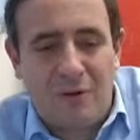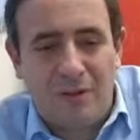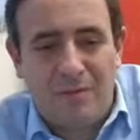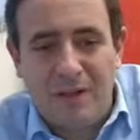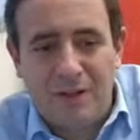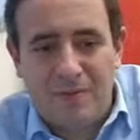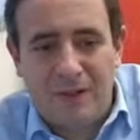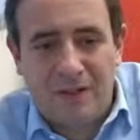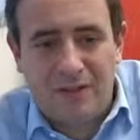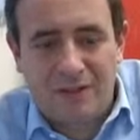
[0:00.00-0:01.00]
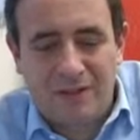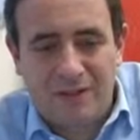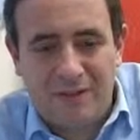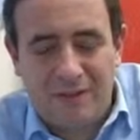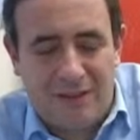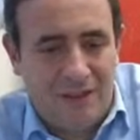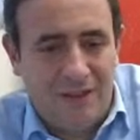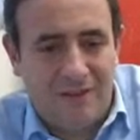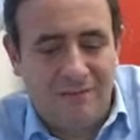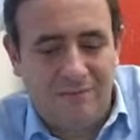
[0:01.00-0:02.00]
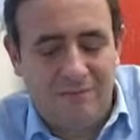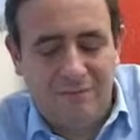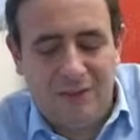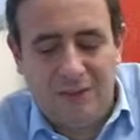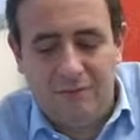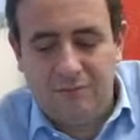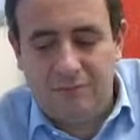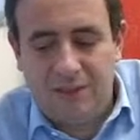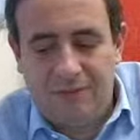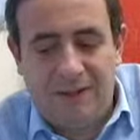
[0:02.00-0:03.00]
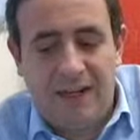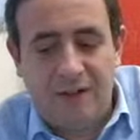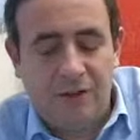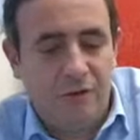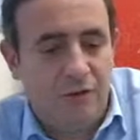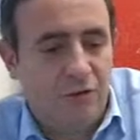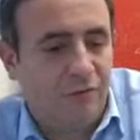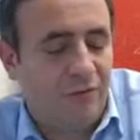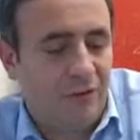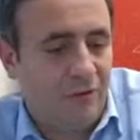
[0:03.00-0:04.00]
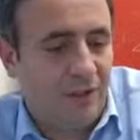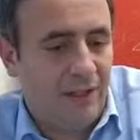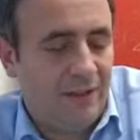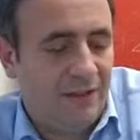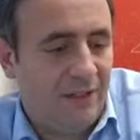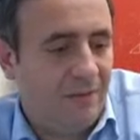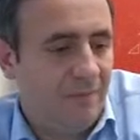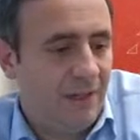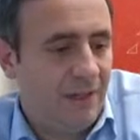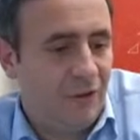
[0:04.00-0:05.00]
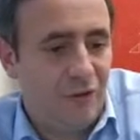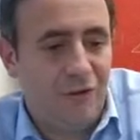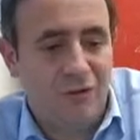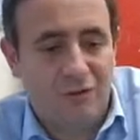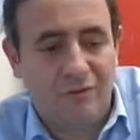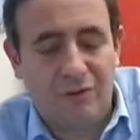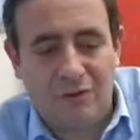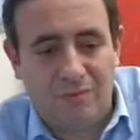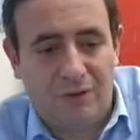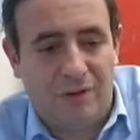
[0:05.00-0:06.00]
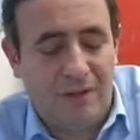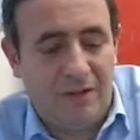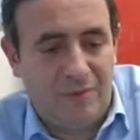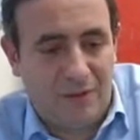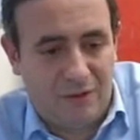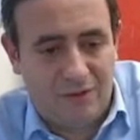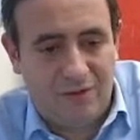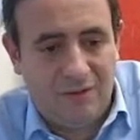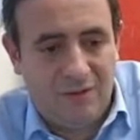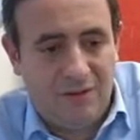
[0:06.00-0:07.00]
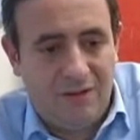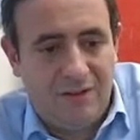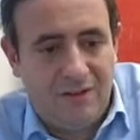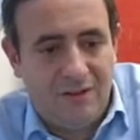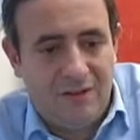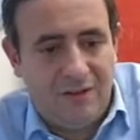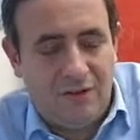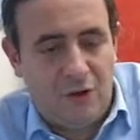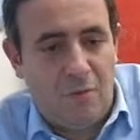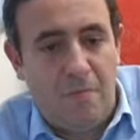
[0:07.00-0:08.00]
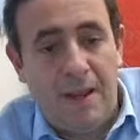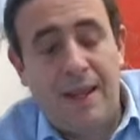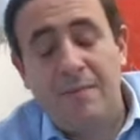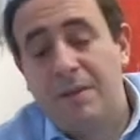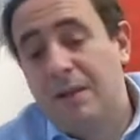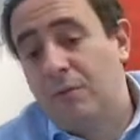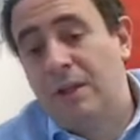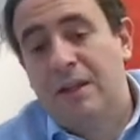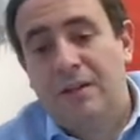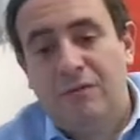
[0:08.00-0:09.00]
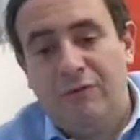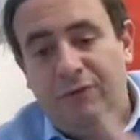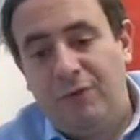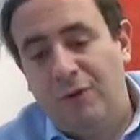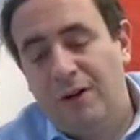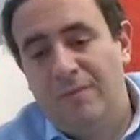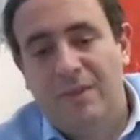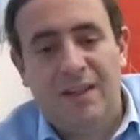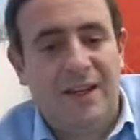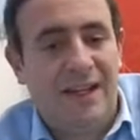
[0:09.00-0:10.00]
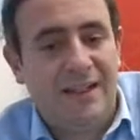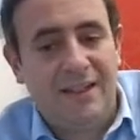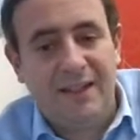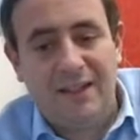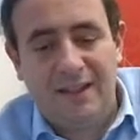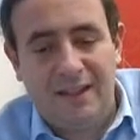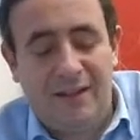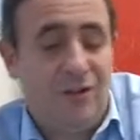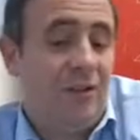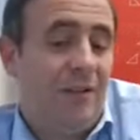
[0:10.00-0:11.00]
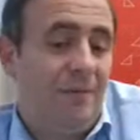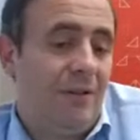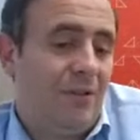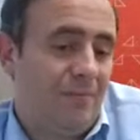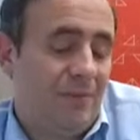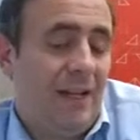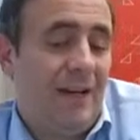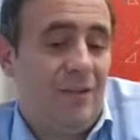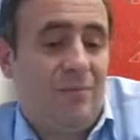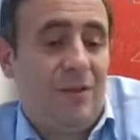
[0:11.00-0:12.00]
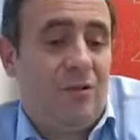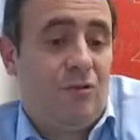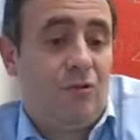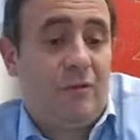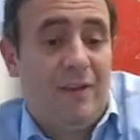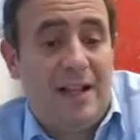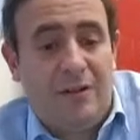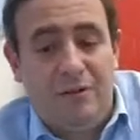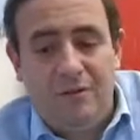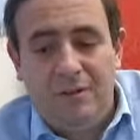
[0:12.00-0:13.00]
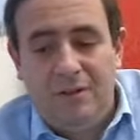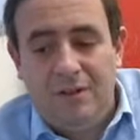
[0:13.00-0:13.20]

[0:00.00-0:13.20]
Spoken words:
Polemitis bucks aren't, de facto useful. You can't come and buy goods and services in Polemitis bucks. So maybe we can form the idea that there's a limited supply and it's a place to store value.